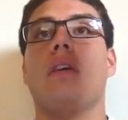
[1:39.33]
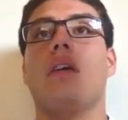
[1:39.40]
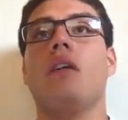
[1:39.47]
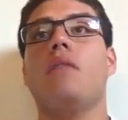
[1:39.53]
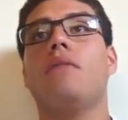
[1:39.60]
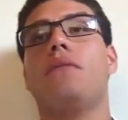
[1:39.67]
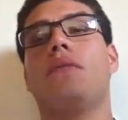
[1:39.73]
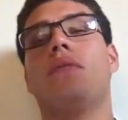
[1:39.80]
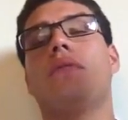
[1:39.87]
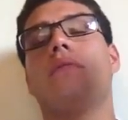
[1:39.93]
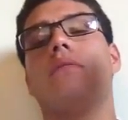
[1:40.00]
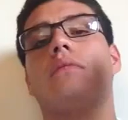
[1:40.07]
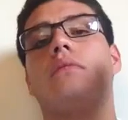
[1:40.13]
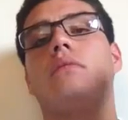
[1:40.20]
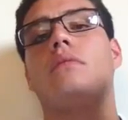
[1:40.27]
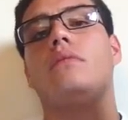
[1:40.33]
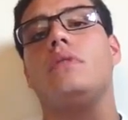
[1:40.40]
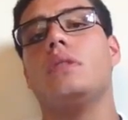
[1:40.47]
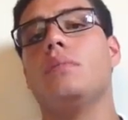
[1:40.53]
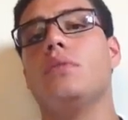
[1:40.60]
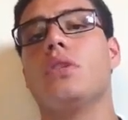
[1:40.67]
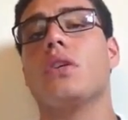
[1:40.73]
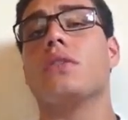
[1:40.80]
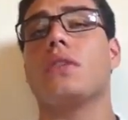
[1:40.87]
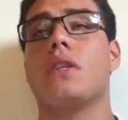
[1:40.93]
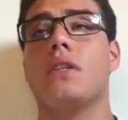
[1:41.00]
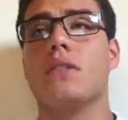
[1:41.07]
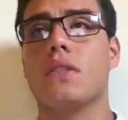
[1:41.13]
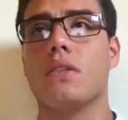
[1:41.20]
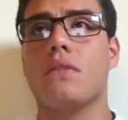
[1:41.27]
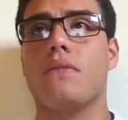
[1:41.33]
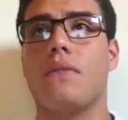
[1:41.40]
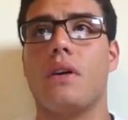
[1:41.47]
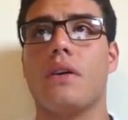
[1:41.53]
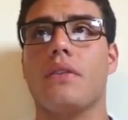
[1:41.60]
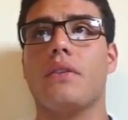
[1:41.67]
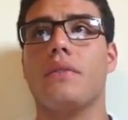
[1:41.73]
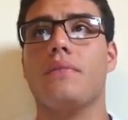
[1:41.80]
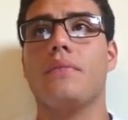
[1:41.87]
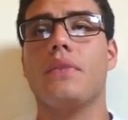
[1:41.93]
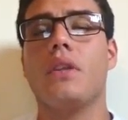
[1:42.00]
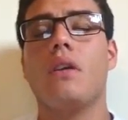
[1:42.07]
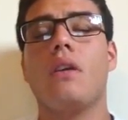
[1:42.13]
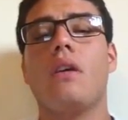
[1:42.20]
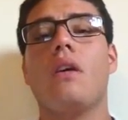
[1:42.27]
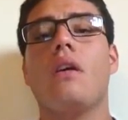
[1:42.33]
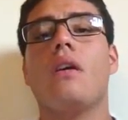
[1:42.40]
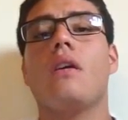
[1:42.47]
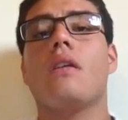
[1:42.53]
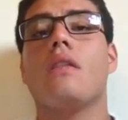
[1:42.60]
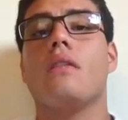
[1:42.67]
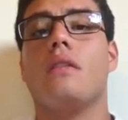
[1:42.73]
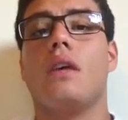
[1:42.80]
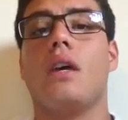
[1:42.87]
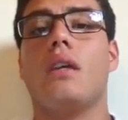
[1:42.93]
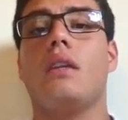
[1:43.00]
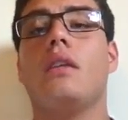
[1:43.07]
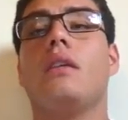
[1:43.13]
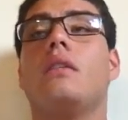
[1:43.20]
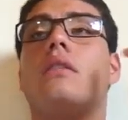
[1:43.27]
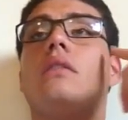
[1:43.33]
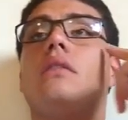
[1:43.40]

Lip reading: if Jimmy Johns is a good father, then